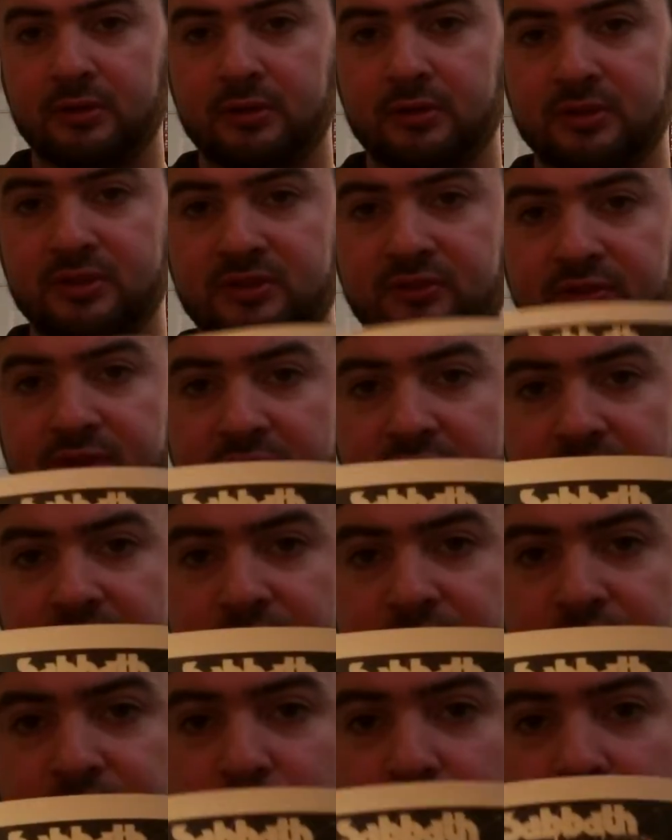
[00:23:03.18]
It's the Volume
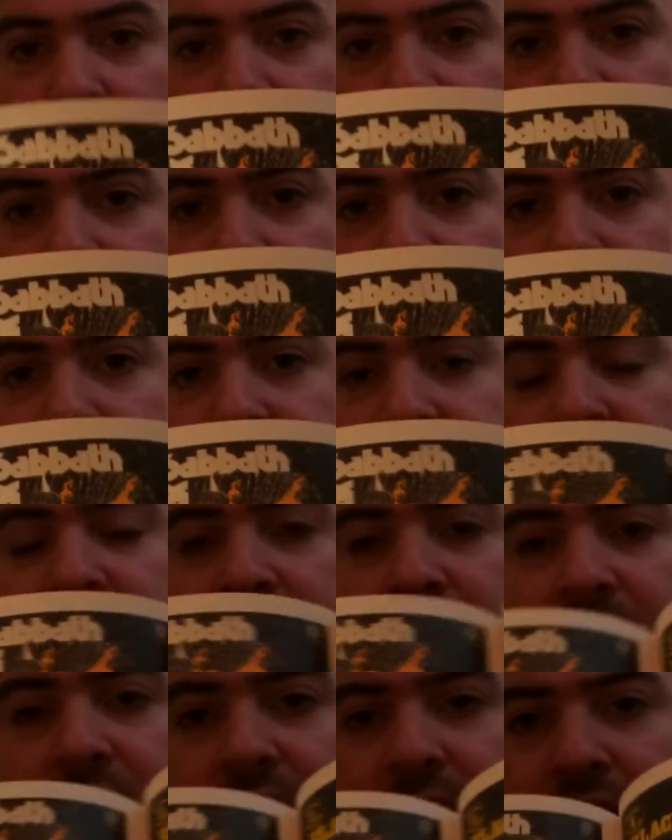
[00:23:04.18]
4 covers.
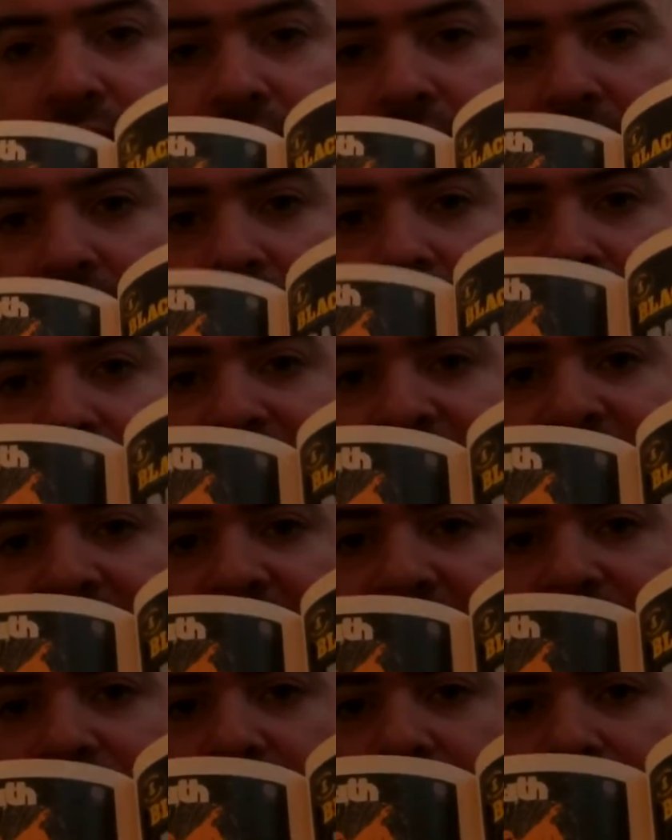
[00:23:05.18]
Again,
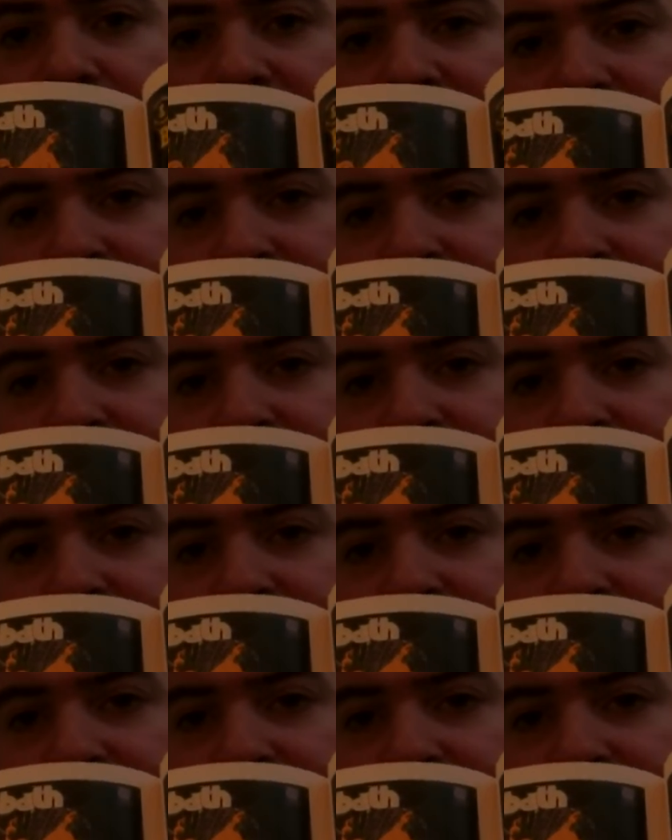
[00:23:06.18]
I talked about this